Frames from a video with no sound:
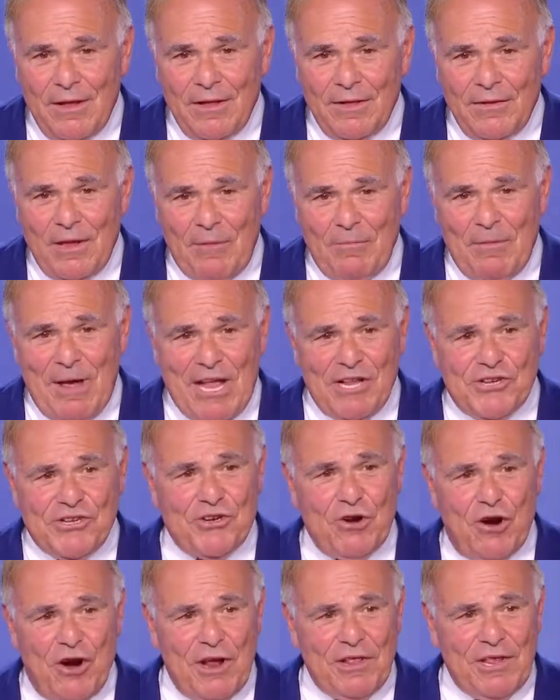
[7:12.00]
that made
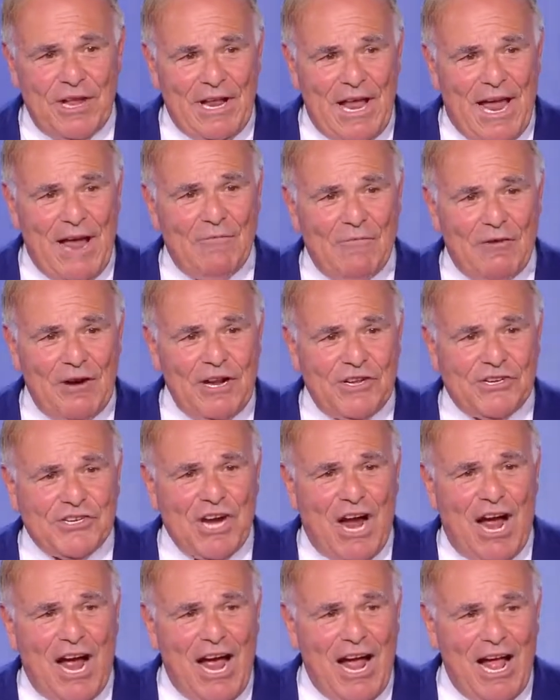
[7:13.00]
sure that every
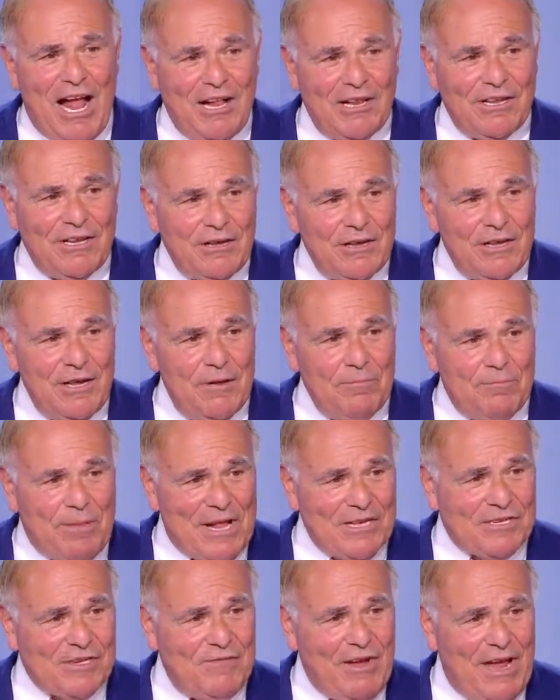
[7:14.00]
child in
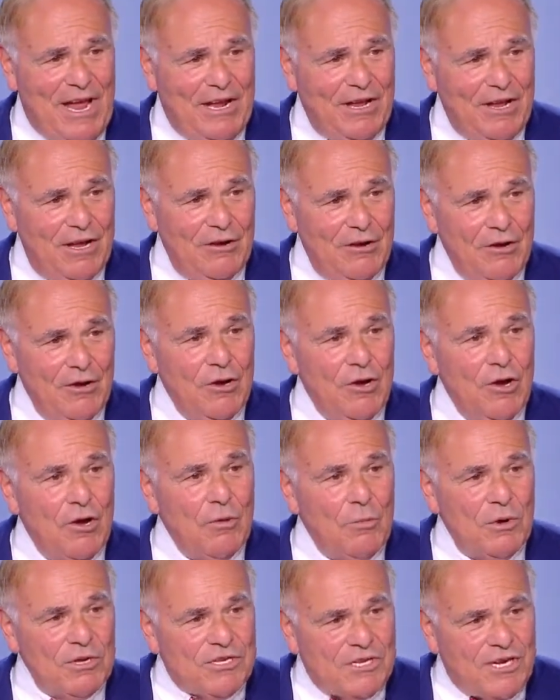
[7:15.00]
Pennsylvania
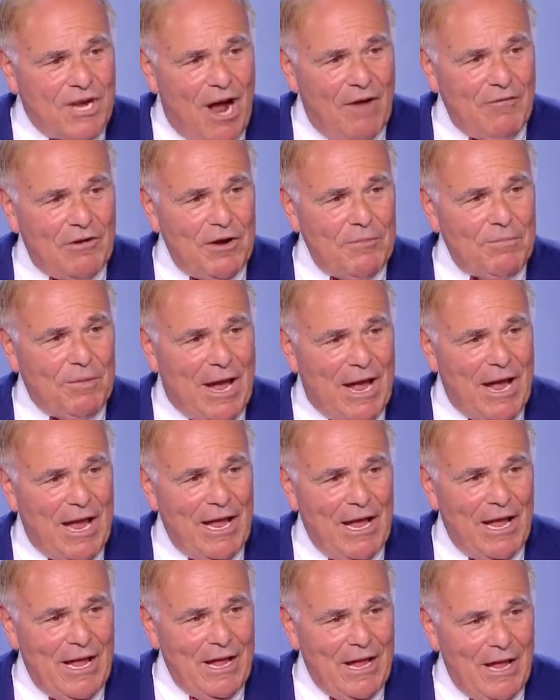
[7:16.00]
was covered by
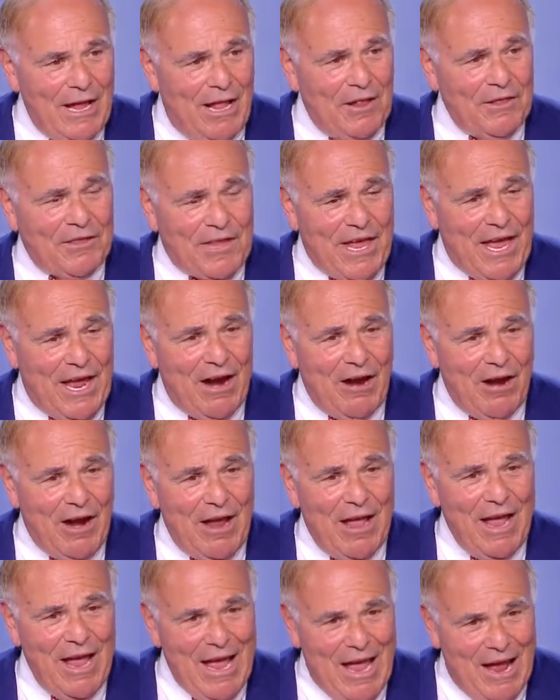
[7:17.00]
health care.
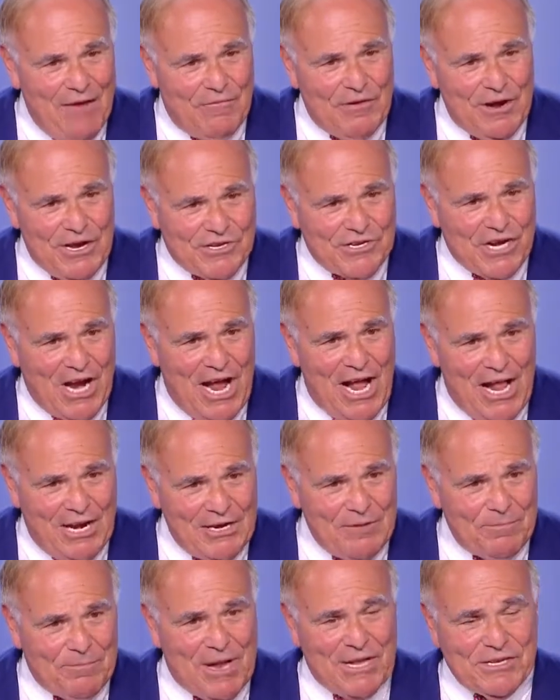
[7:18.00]
Every child
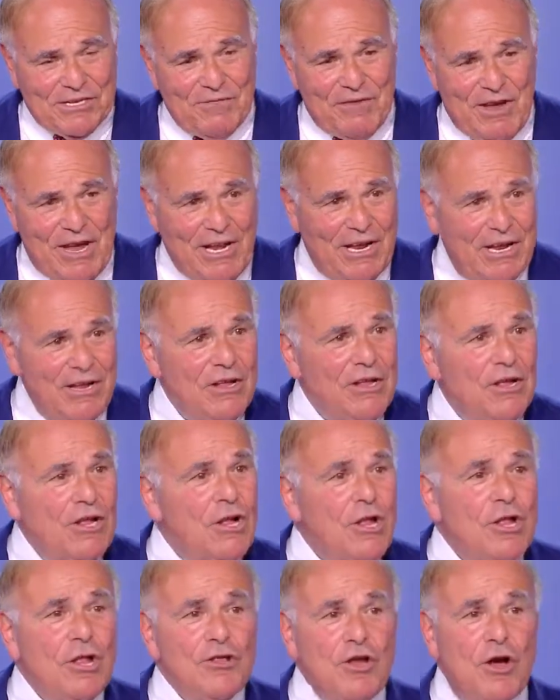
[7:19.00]
in Pennsylvania.
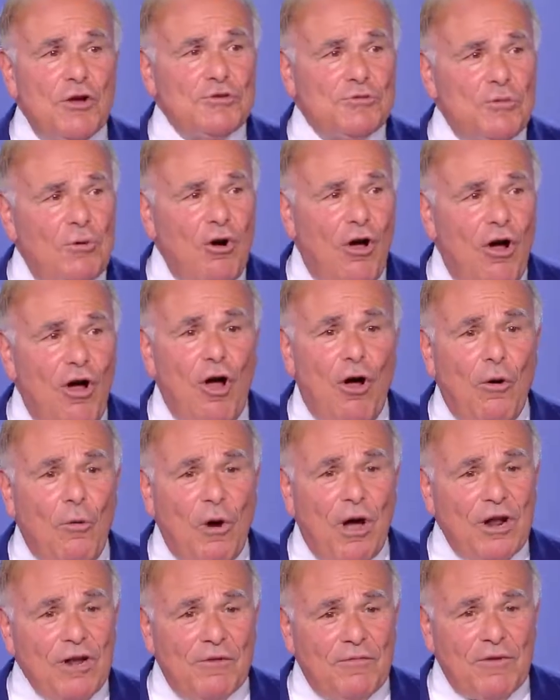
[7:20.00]
Those were all
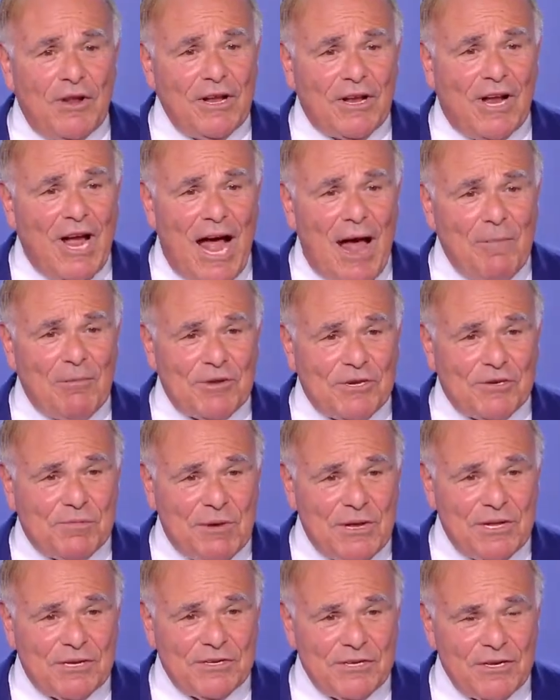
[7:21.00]
wonderful
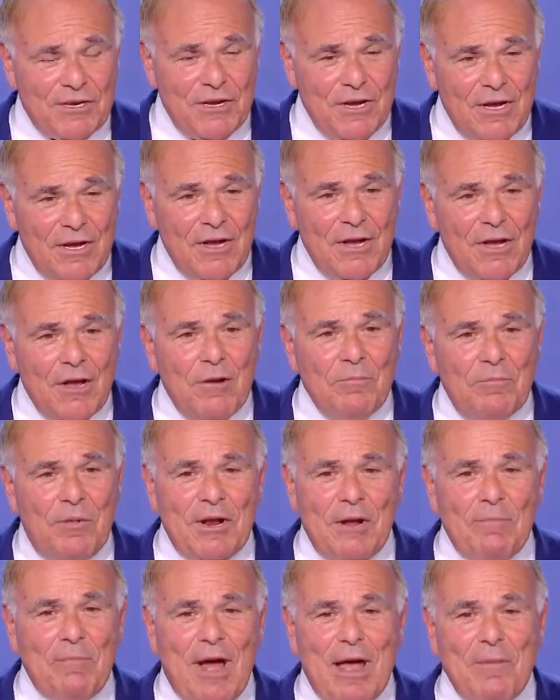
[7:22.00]
accomplishments. But
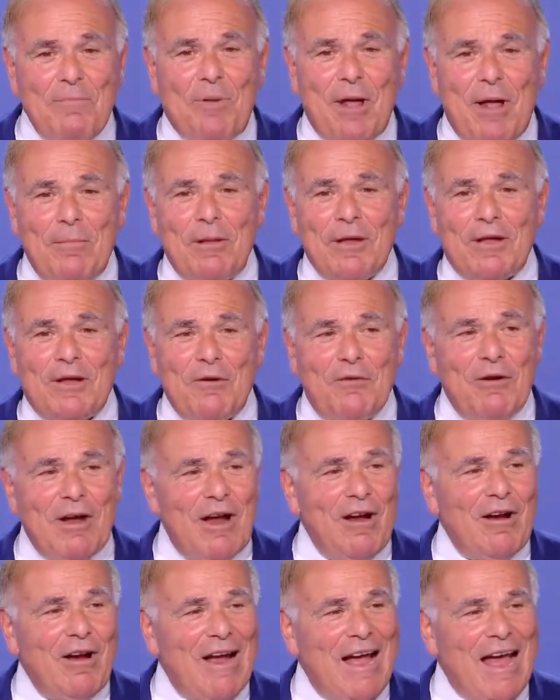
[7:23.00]
in my public
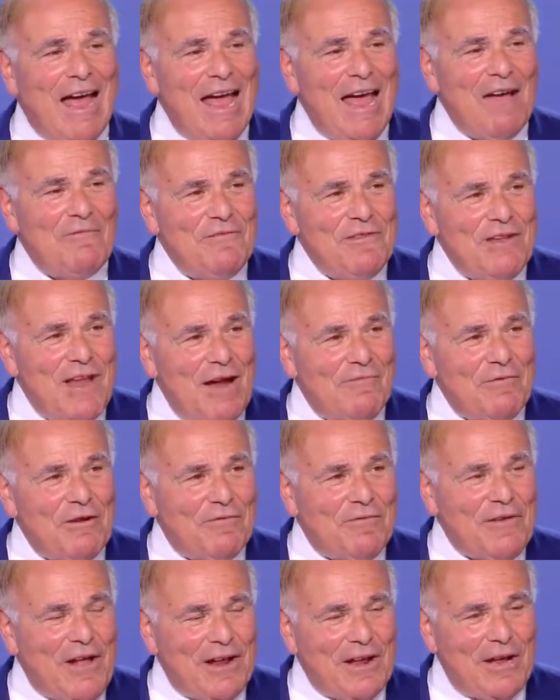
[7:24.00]
career, I have never
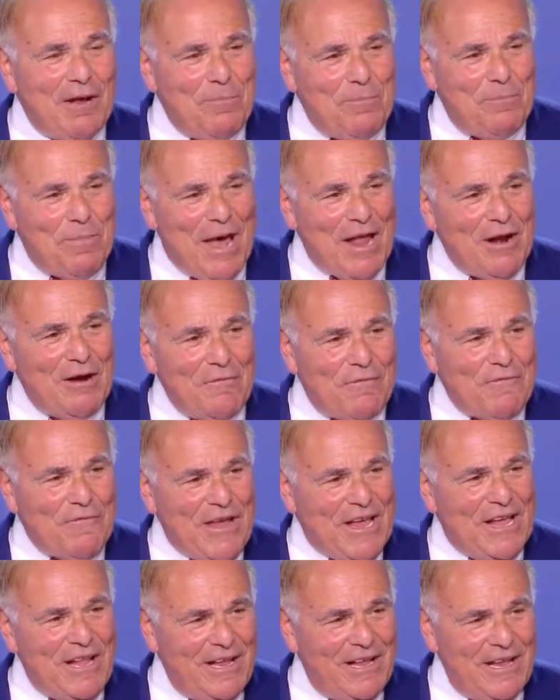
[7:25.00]
felt a better
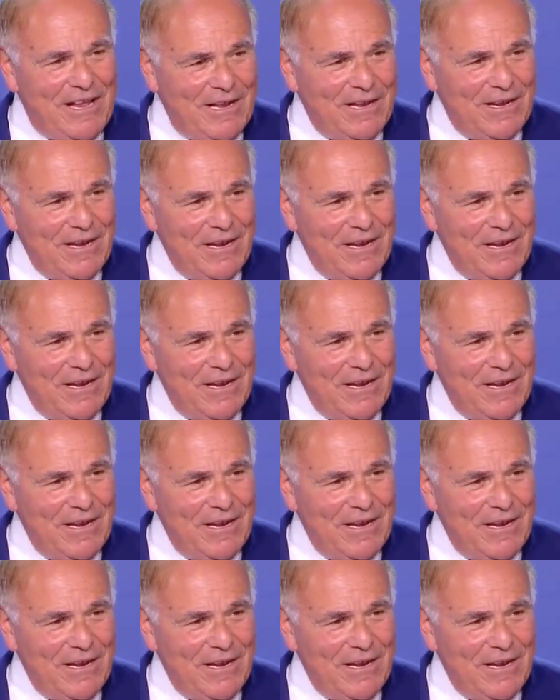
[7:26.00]
feeling